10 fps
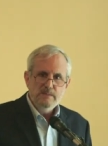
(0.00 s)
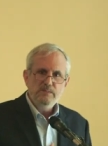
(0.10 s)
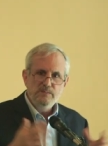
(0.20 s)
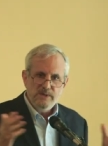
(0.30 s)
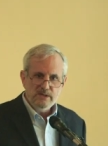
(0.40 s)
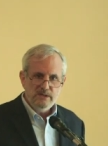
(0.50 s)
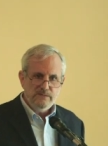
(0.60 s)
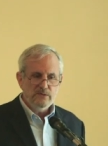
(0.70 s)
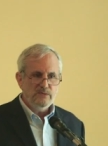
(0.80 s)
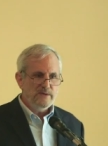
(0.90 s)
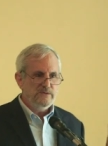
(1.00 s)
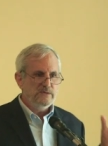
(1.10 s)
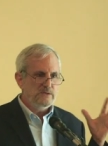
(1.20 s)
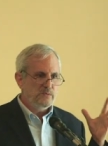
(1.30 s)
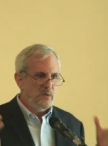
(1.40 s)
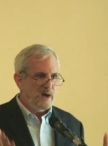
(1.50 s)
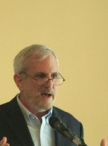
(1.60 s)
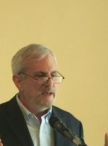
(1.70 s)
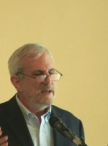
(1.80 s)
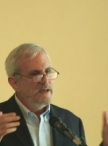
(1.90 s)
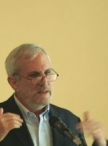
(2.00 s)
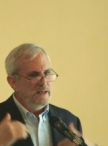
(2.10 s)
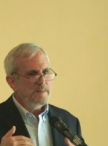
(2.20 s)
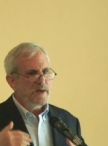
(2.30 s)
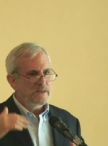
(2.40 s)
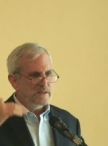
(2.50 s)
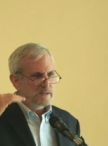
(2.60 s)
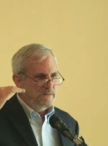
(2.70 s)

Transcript: mobility for refugees. Why? Think about this.